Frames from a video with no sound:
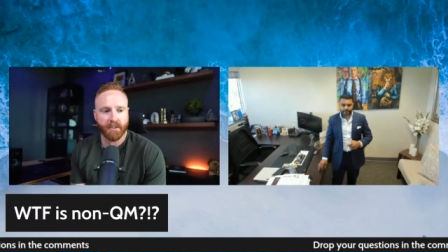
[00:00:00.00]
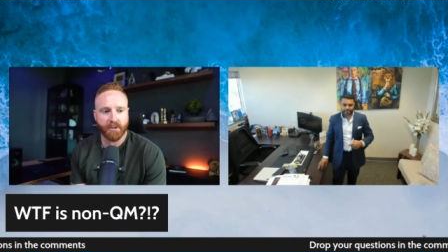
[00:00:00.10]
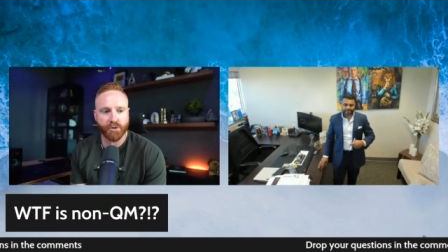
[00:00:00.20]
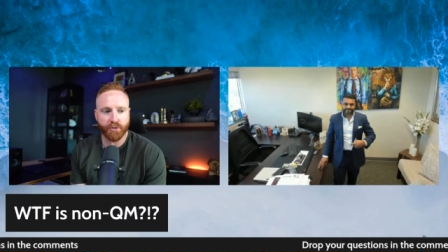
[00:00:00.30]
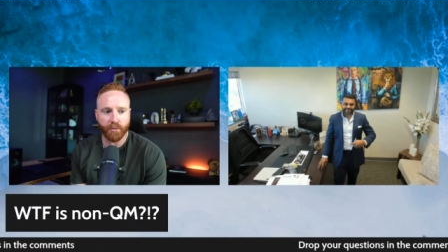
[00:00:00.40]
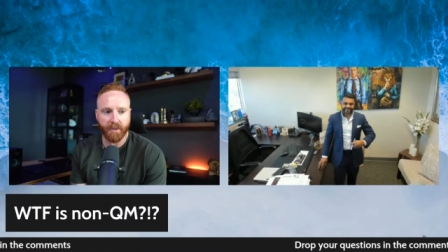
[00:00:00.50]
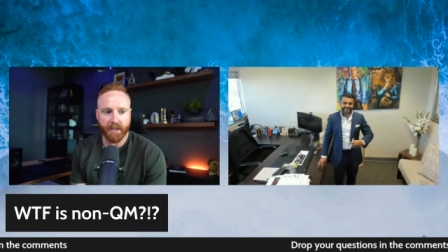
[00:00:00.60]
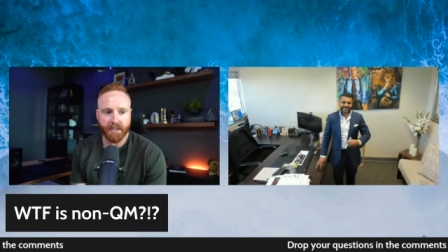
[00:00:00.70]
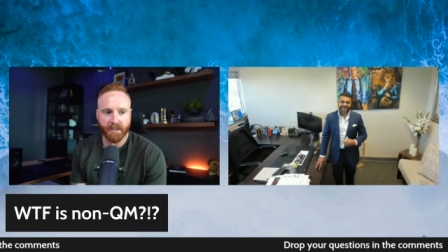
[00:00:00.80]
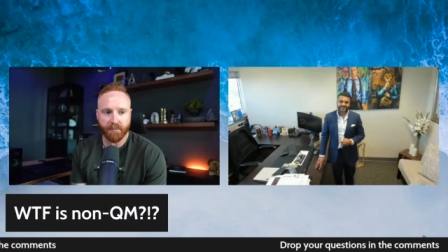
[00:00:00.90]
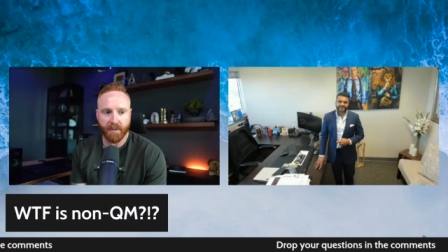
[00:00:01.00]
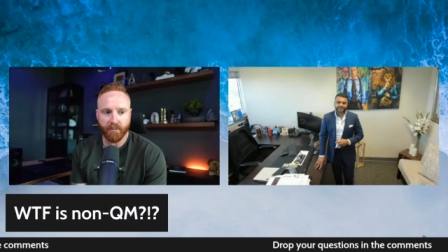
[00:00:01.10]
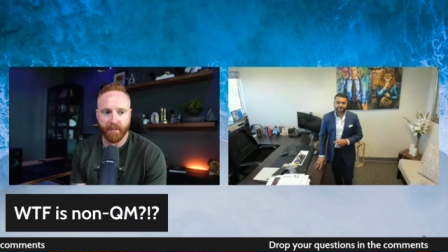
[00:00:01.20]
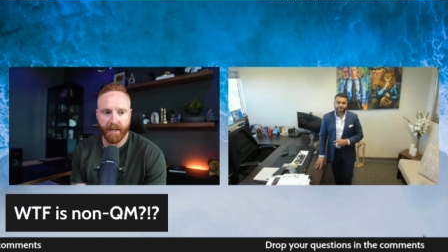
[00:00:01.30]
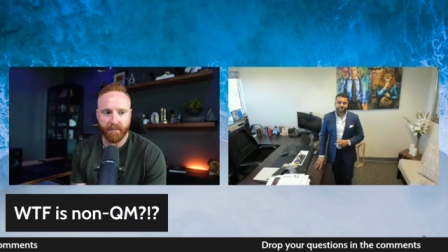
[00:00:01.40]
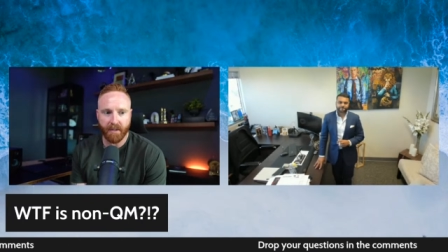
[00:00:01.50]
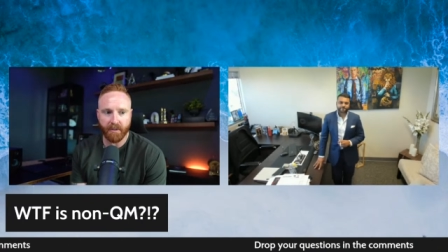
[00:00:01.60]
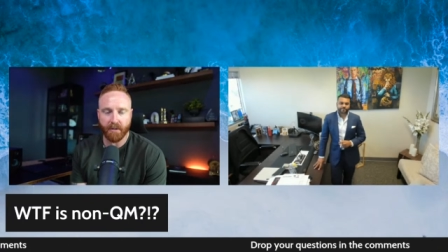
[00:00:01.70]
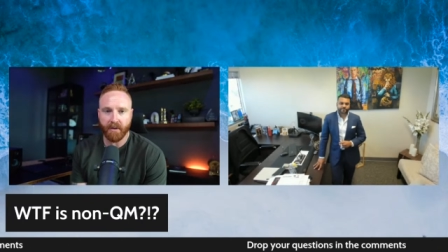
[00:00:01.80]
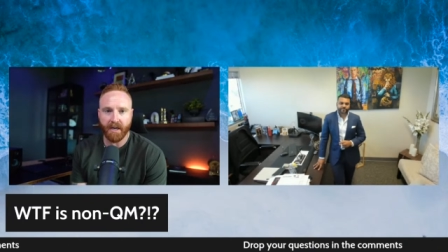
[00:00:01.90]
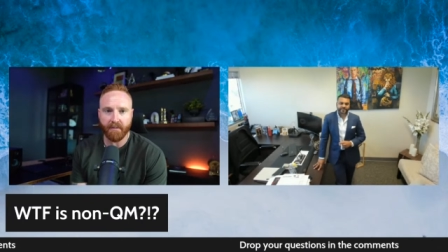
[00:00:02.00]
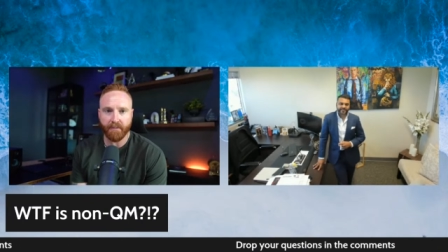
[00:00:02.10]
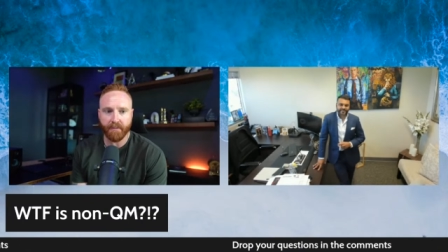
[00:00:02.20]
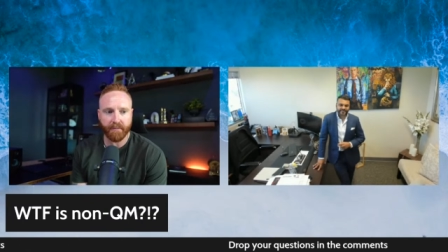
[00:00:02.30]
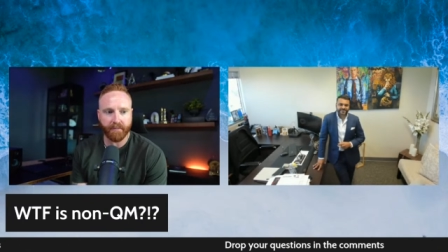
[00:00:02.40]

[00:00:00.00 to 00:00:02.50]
true because of people that maybe don't have